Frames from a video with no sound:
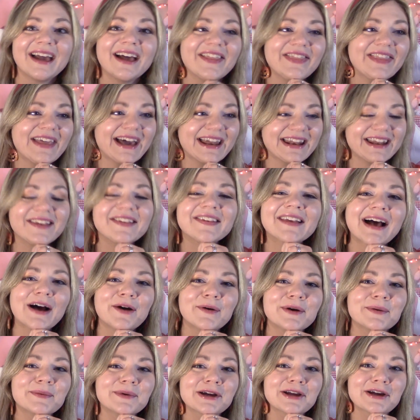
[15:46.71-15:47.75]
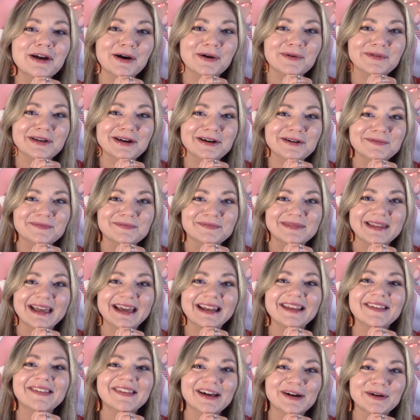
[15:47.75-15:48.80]
That is how it would go, though. That
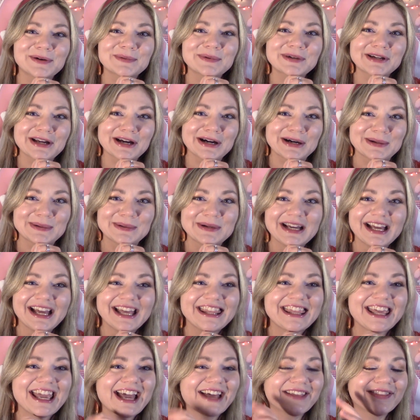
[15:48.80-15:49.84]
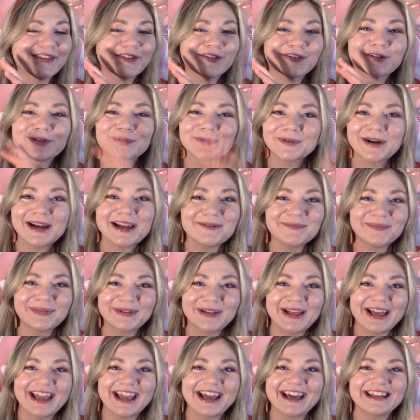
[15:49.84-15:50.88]
is how it would go. They had this great
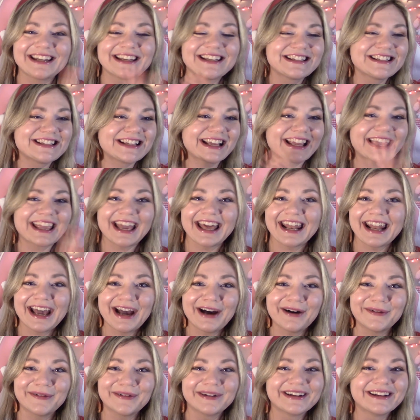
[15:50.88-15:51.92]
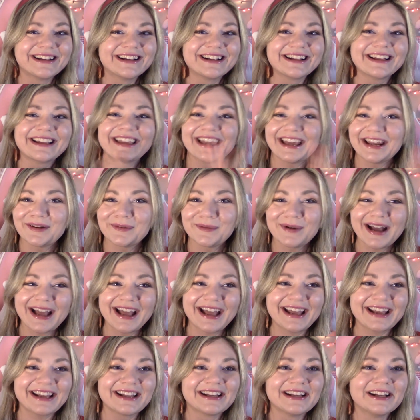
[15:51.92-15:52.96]
plan to get out, get
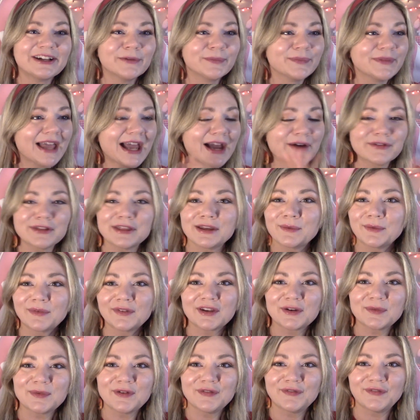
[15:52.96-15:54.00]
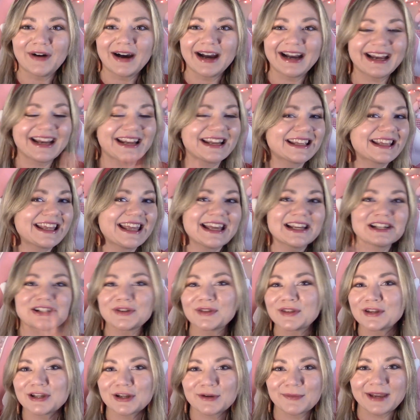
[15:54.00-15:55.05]
away. Everything was going to be fine. Can't do
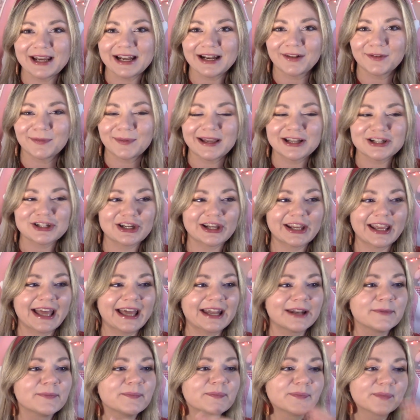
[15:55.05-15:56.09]
the domain expansion again.